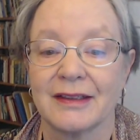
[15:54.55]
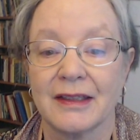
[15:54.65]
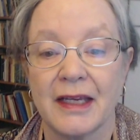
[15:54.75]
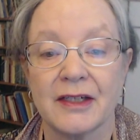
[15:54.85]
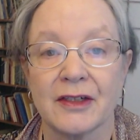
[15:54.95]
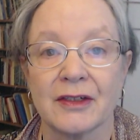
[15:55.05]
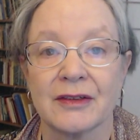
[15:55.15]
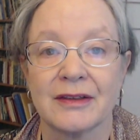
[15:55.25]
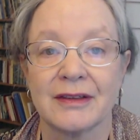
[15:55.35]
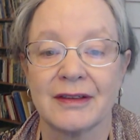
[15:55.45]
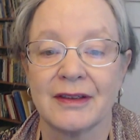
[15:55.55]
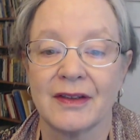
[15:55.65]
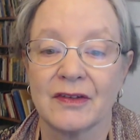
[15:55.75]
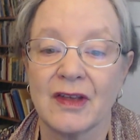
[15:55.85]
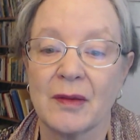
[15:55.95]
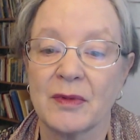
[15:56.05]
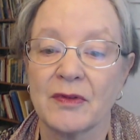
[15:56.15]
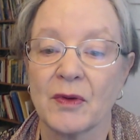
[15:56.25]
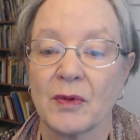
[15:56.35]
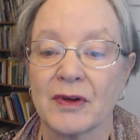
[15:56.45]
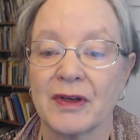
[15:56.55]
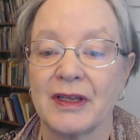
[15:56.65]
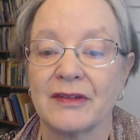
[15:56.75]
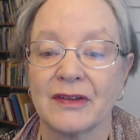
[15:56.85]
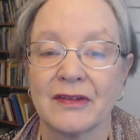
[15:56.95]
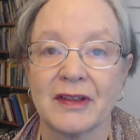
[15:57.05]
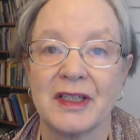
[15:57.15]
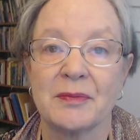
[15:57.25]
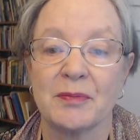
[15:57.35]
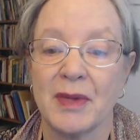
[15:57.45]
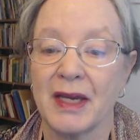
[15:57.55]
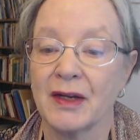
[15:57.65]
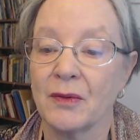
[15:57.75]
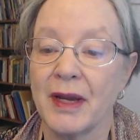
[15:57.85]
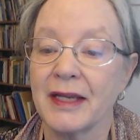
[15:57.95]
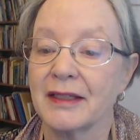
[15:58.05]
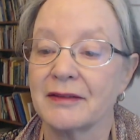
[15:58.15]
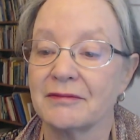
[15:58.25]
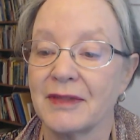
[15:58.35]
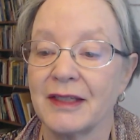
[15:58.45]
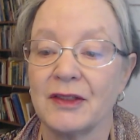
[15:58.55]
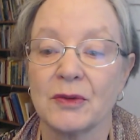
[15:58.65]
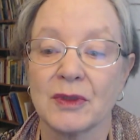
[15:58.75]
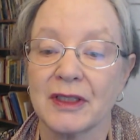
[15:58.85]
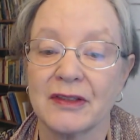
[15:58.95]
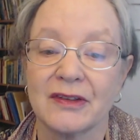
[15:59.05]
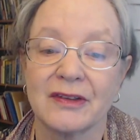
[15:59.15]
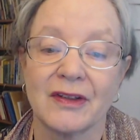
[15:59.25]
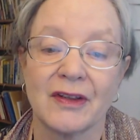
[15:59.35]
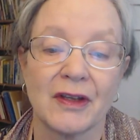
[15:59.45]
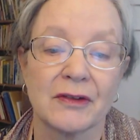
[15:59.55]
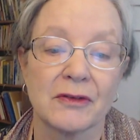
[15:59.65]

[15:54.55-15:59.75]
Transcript: Later, some of the worries asleep may awaken, and you will listen to their